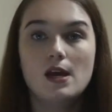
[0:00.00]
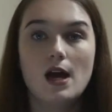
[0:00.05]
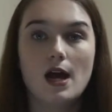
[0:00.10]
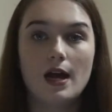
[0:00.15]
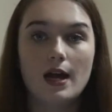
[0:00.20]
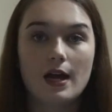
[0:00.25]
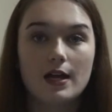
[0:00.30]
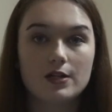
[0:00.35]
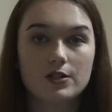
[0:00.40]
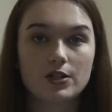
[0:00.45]
I
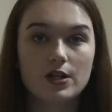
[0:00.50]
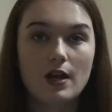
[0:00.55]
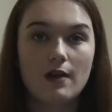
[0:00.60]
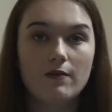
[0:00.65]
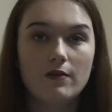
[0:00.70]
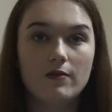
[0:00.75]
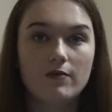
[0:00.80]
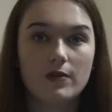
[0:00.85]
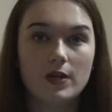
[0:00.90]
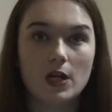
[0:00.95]
actually have
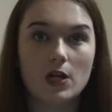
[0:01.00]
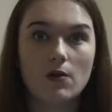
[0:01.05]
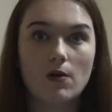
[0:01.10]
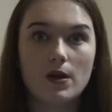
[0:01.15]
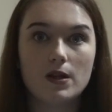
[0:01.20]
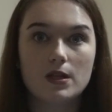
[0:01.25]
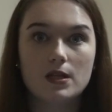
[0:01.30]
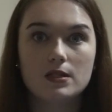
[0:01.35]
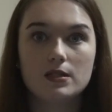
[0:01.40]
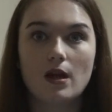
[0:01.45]
a video
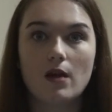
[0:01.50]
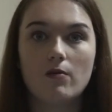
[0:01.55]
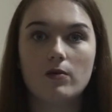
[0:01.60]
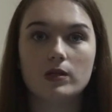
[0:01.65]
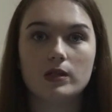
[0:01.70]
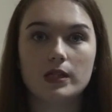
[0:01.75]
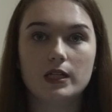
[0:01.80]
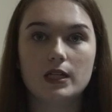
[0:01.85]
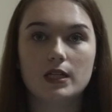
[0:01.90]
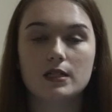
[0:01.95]
on this. I
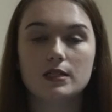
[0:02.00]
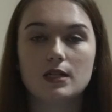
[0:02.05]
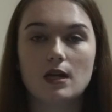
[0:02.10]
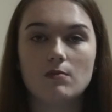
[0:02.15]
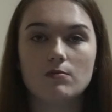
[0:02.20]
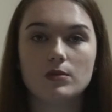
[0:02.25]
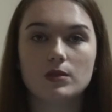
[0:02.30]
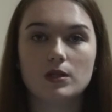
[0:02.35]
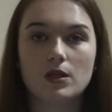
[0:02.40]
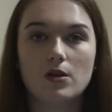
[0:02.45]
will link it
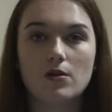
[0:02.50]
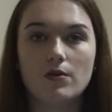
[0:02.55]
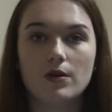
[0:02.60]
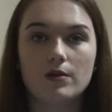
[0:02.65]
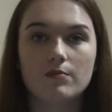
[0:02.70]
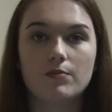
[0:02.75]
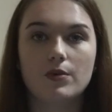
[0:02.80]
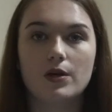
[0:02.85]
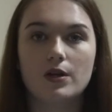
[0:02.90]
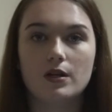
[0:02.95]
down below and
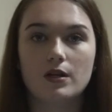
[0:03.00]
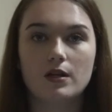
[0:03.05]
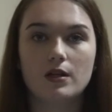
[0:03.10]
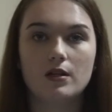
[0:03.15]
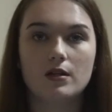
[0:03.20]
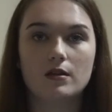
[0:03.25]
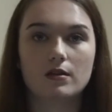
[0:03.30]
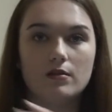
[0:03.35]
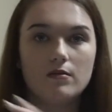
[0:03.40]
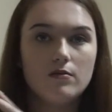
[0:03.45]
put it
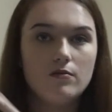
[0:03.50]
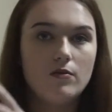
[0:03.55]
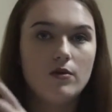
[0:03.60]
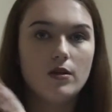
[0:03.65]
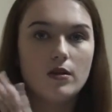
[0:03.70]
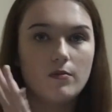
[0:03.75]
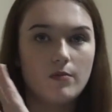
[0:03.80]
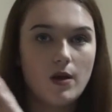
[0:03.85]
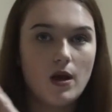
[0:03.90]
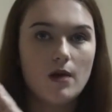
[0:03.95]
in one
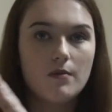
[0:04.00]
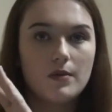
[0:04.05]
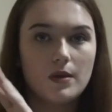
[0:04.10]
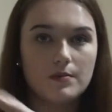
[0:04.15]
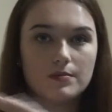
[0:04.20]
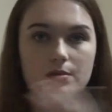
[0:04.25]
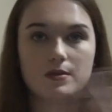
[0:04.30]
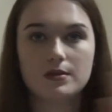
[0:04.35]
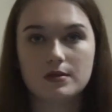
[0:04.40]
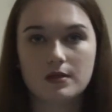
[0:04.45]
of the
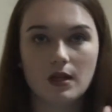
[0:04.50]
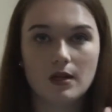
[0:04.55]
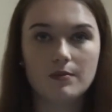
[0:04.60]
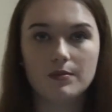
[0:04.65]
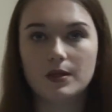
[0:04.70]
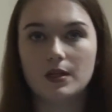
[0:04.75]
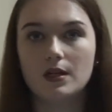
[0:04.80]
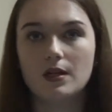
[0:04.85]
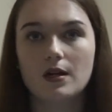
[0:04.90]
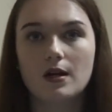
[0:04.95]
pop-ups up
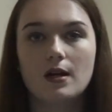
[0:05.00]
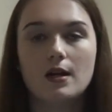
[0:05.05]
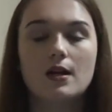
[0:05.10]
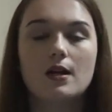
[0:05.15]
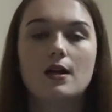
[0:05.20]
here.